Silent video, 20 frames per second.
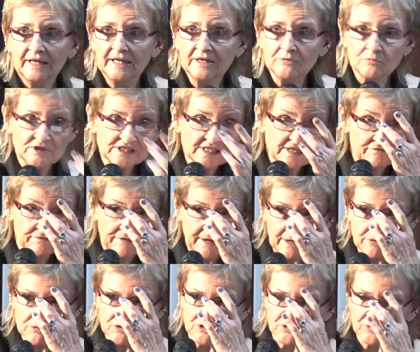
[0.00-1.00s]
He was a
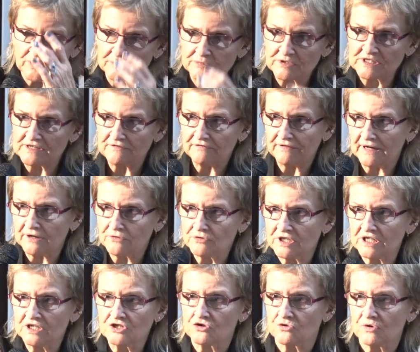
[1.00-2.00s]
founder, he was a
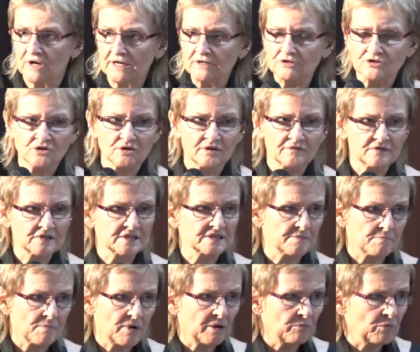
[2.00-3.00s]
founding director of the
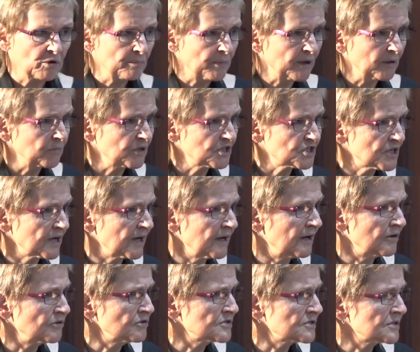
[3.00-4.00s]
Zimbabwe Publishing
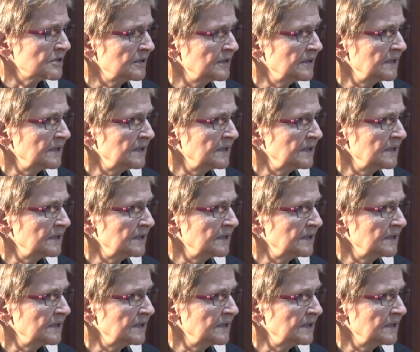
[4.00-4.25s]
House.